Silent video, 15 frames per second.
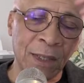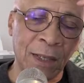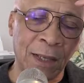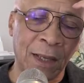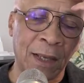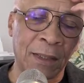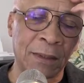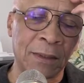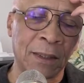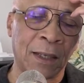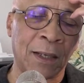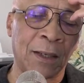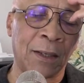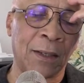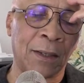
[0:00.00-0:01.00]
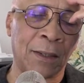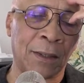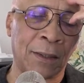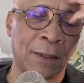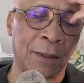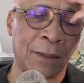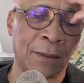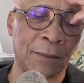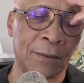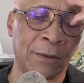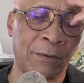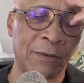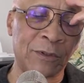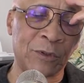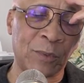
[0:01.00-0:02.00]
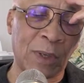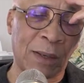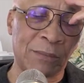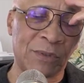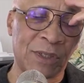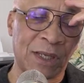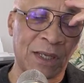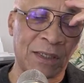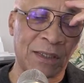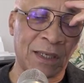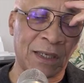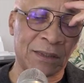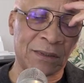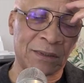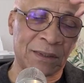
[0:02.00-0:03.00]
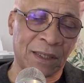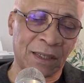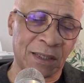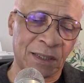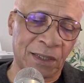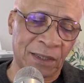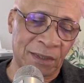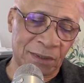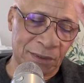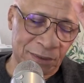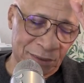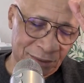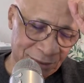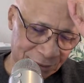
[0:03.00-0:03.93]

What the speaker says: And the reason why I'm saying yes, there is,